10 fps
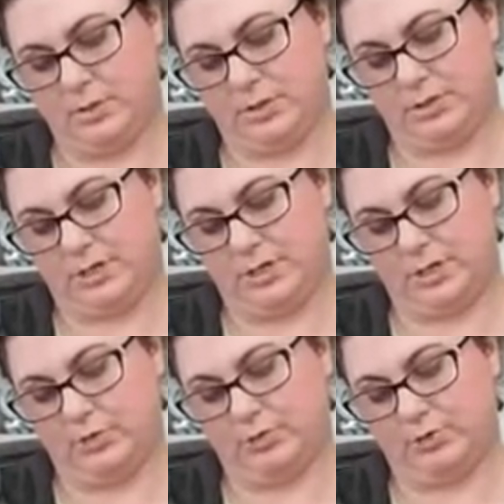It's trying to
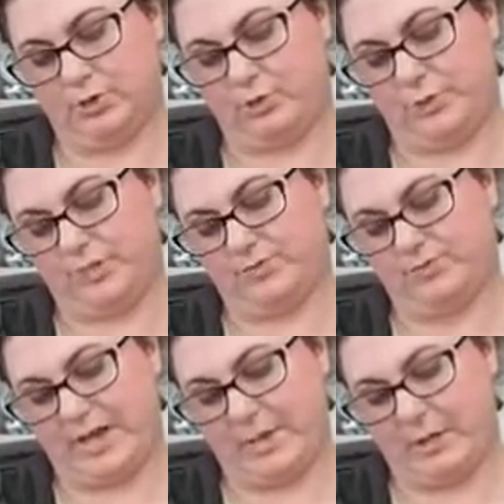go through too much
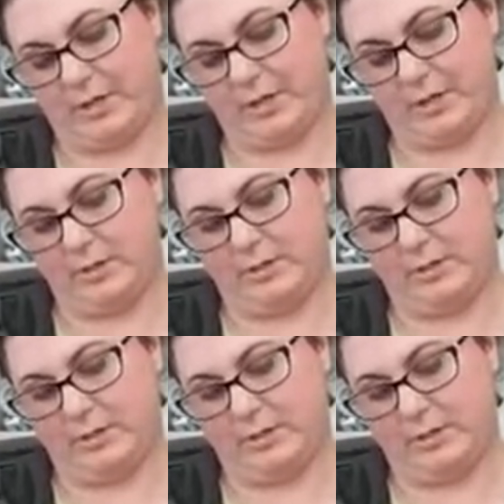fabric